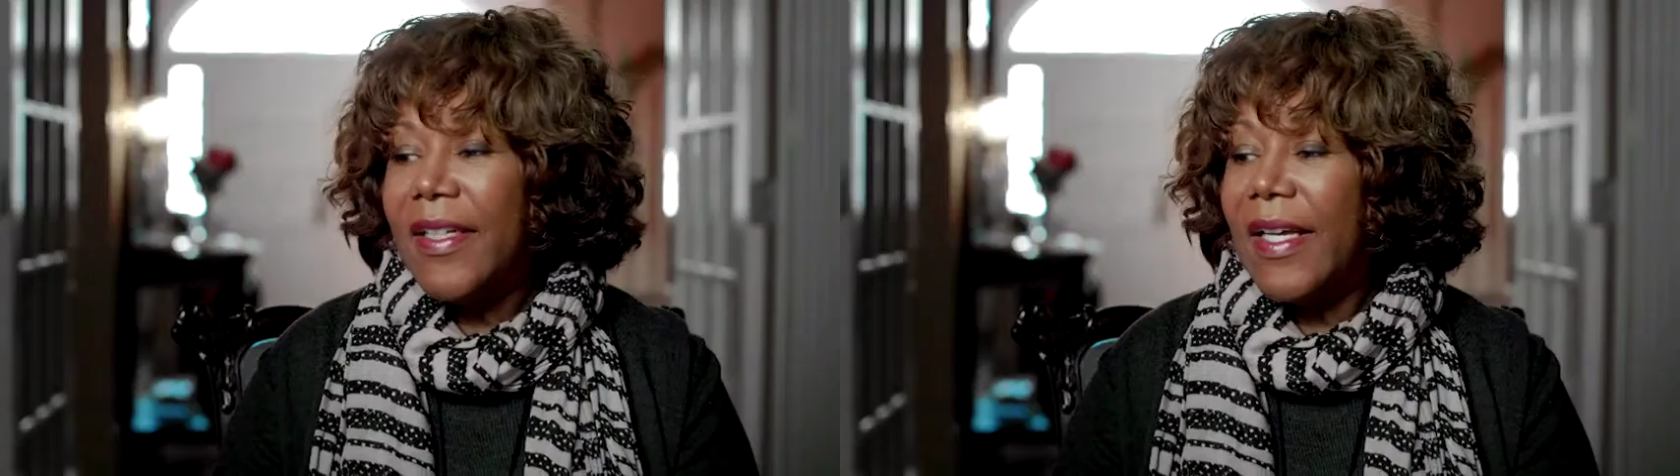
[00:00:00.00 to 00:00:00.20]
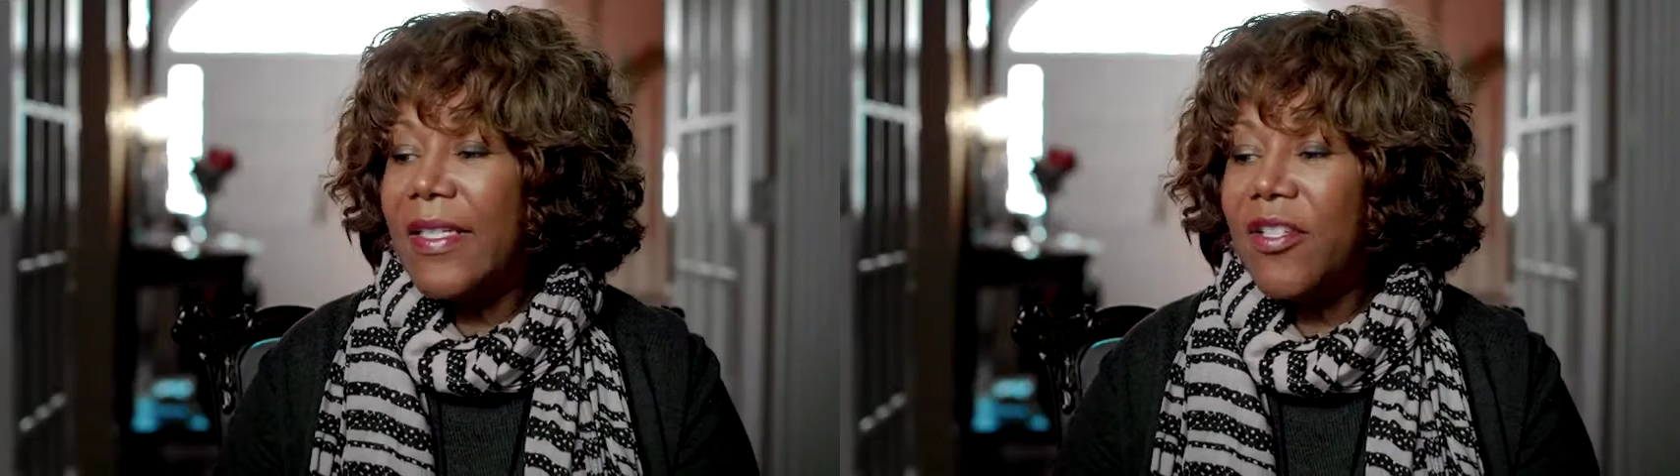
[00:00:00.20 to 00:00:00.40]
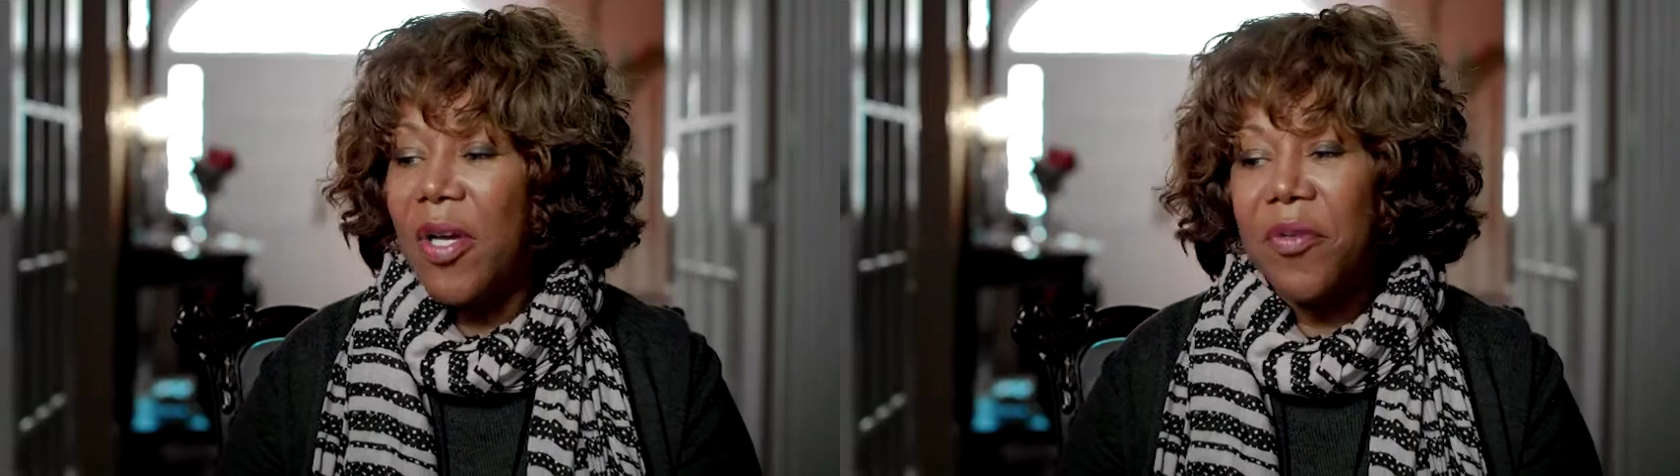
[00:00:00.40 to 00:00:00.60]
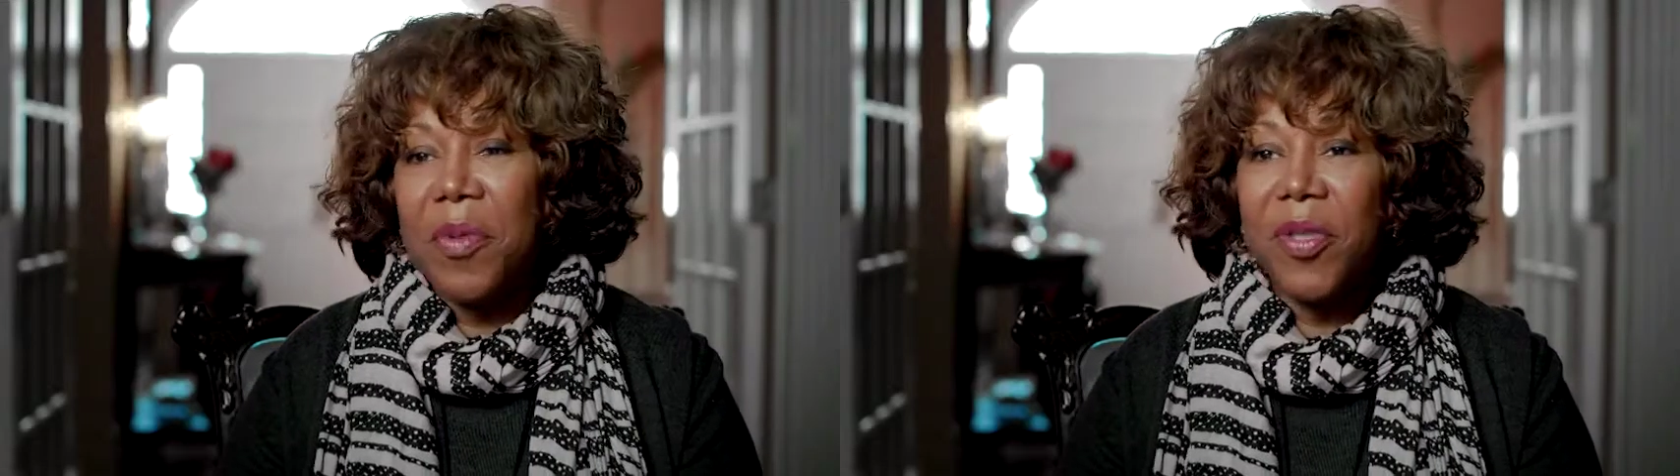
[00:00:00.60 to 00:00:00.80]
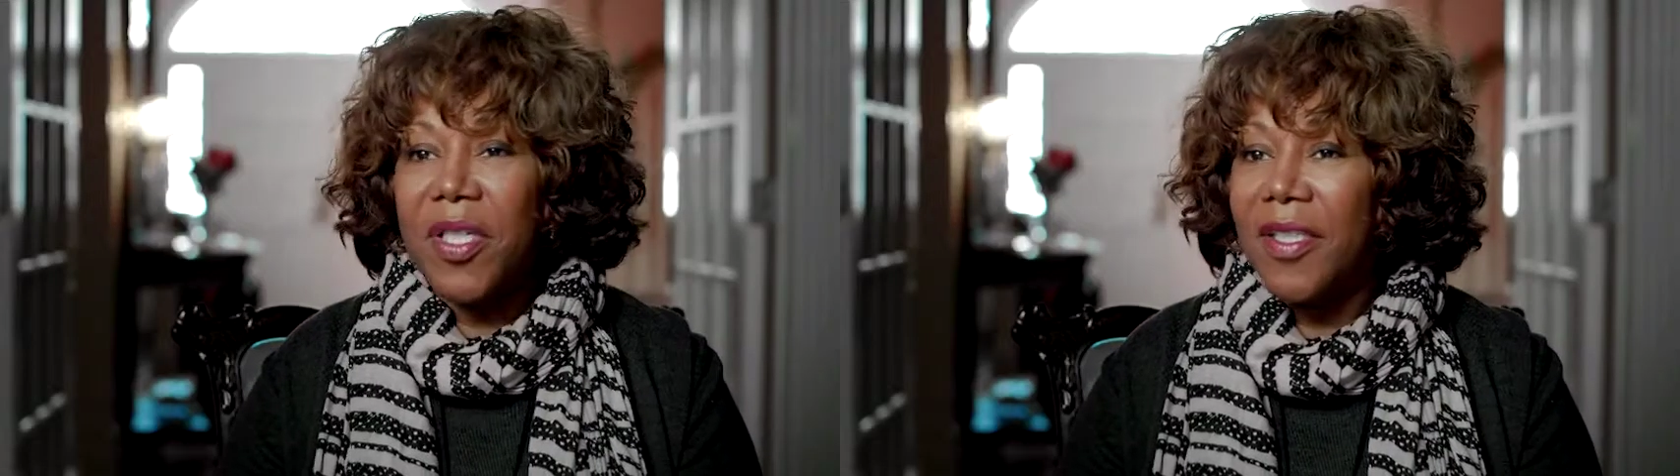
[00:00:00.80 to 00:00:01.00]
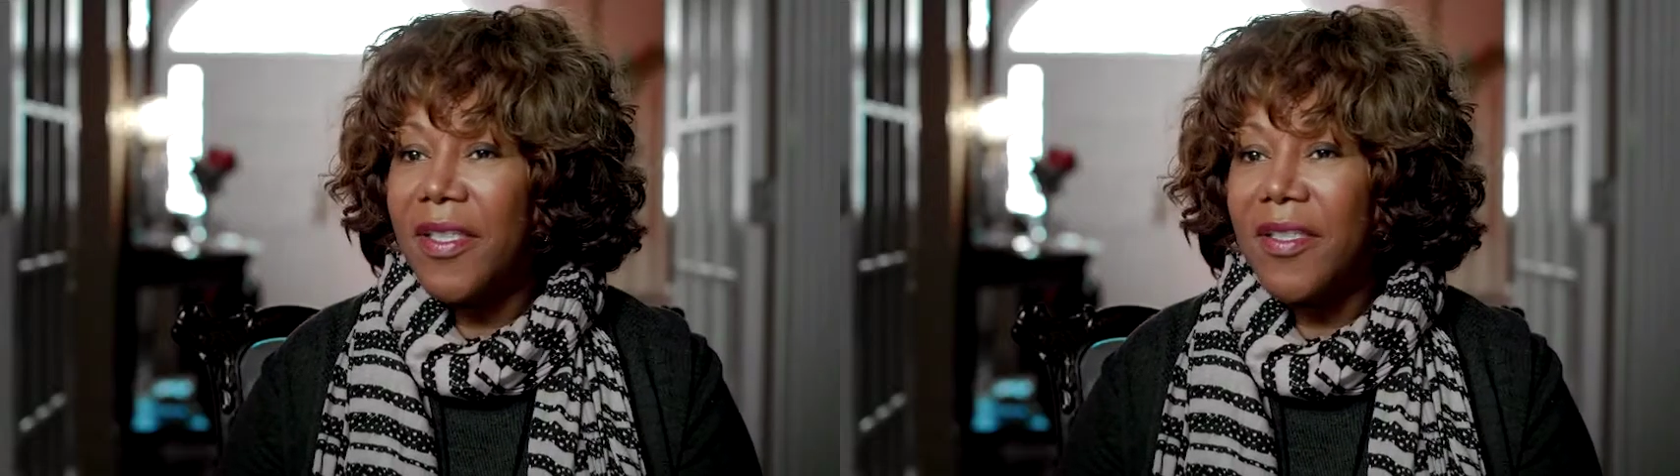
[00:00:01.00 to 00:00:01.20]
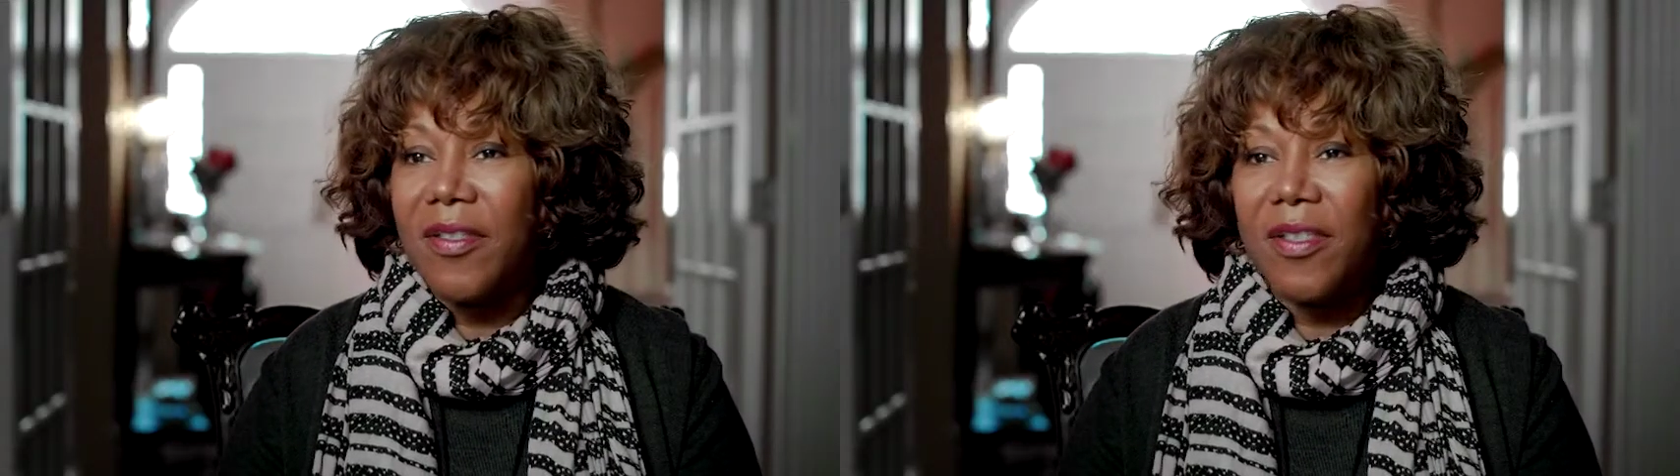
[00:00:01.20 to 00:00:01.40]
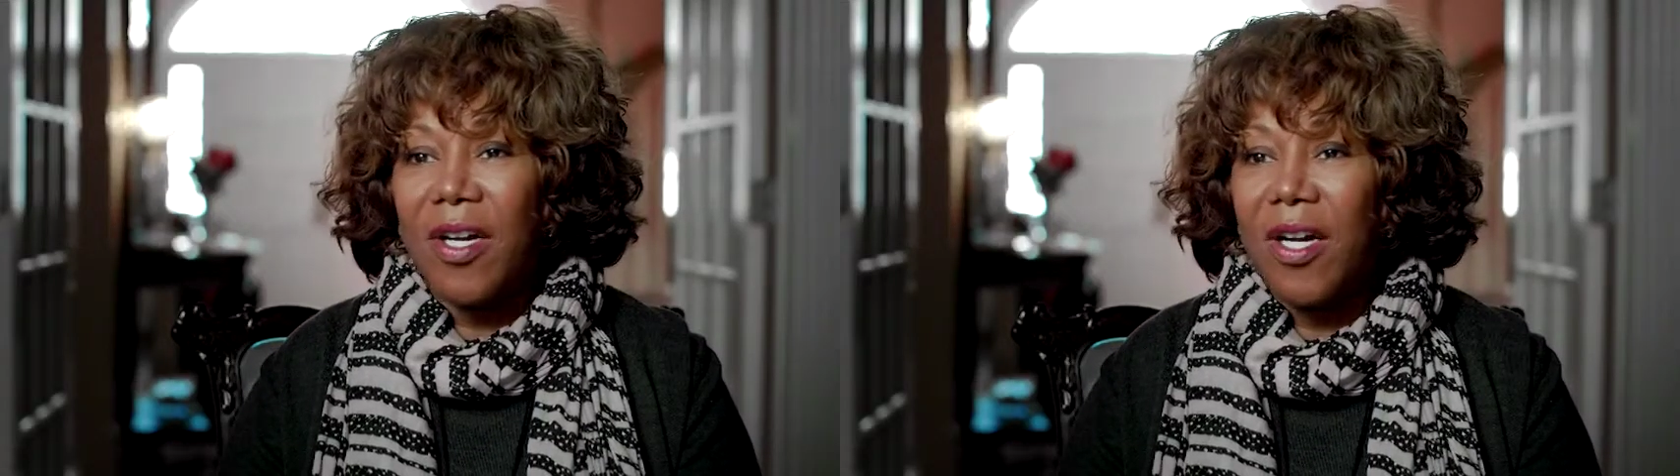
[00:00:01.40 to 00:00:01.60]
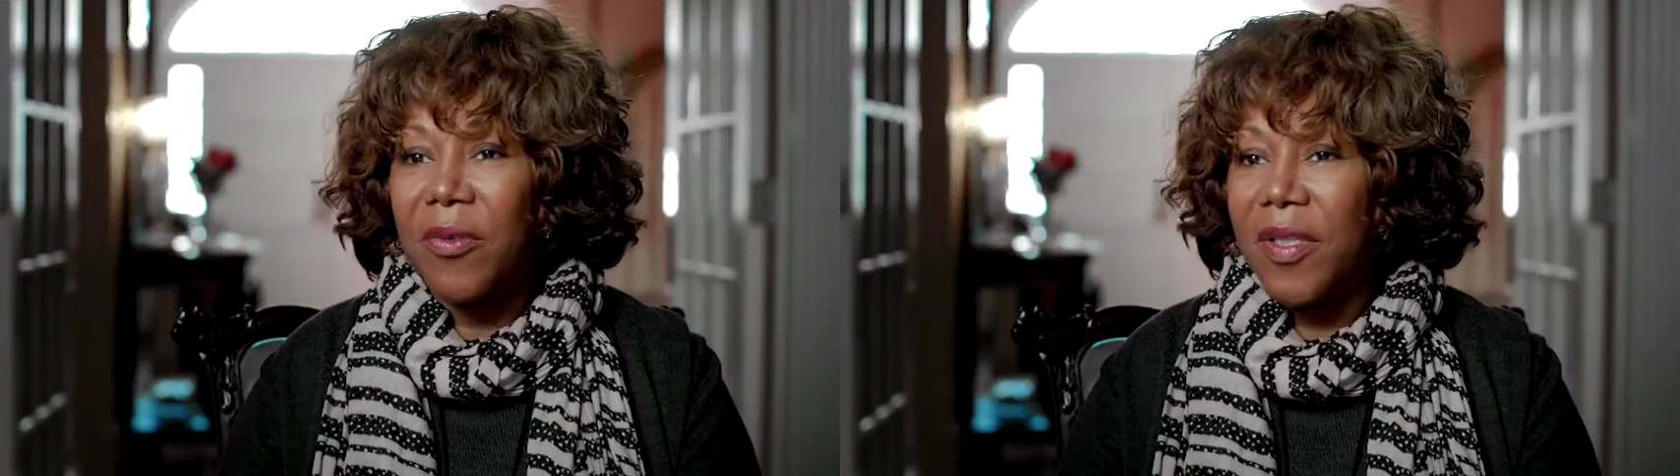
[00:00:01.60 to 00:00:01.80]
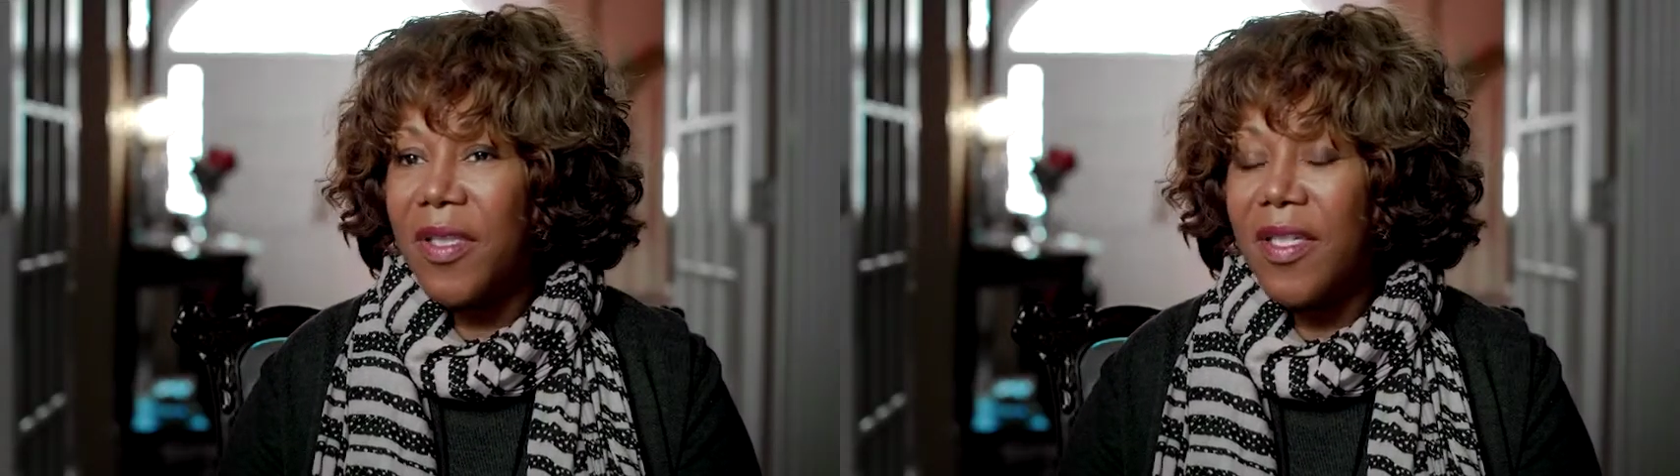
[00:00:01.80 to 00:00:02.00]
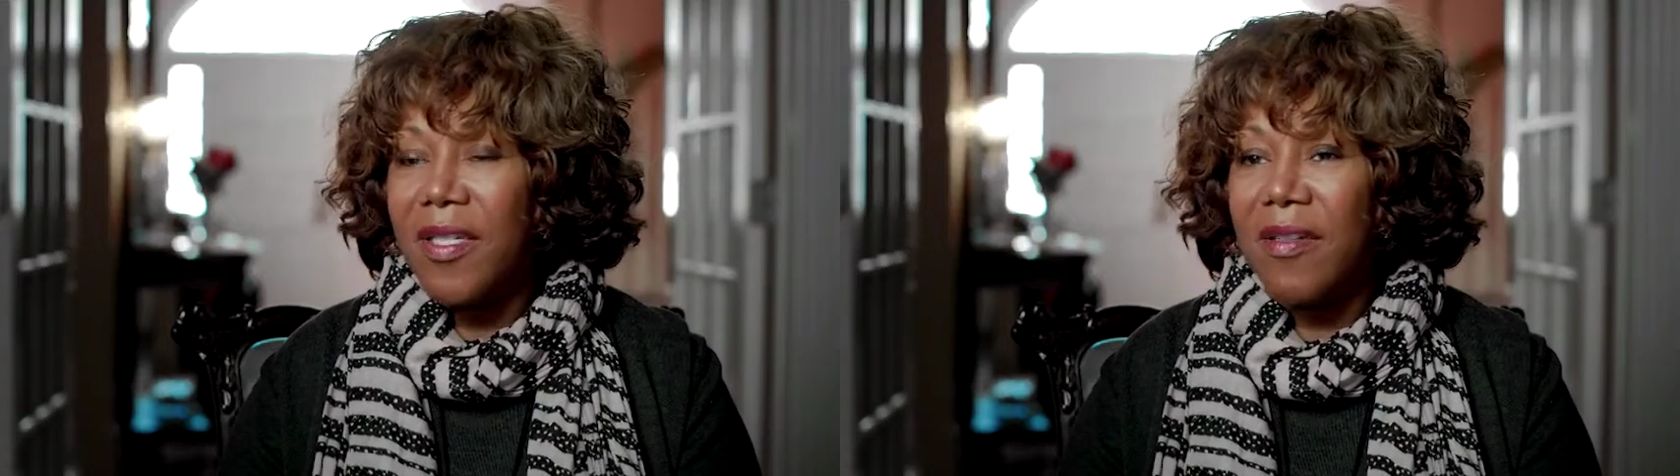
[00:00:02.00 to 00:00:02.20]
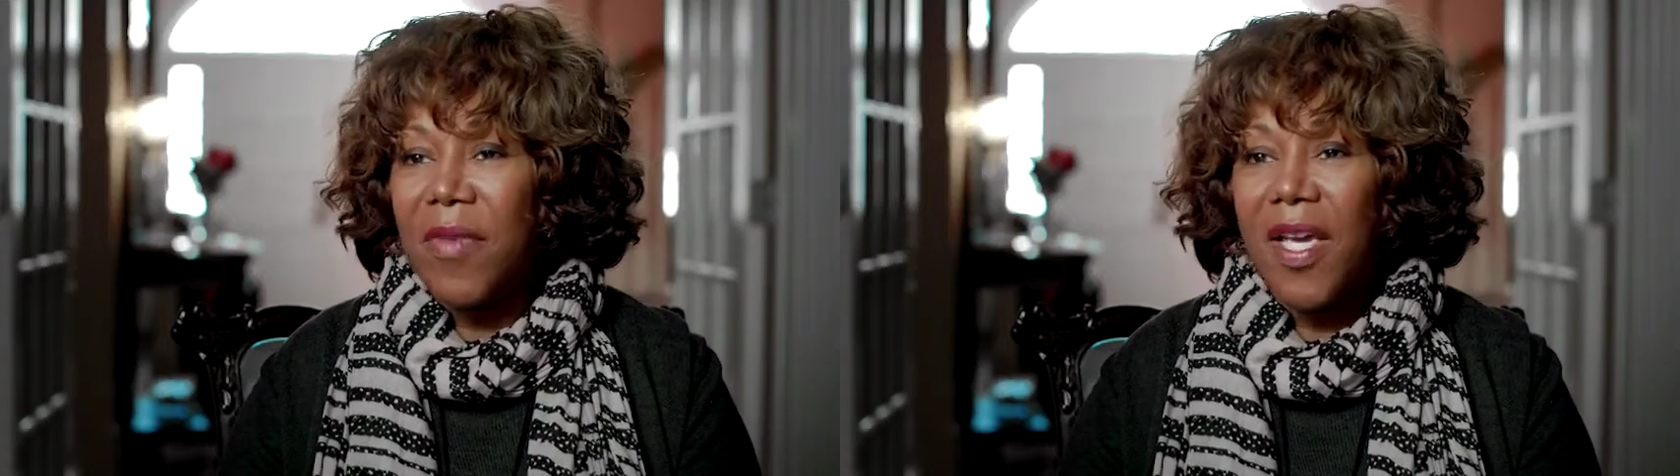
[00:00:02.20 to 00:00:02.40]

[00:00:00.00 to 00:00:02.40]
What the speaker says: And so I remember getting into the car with them,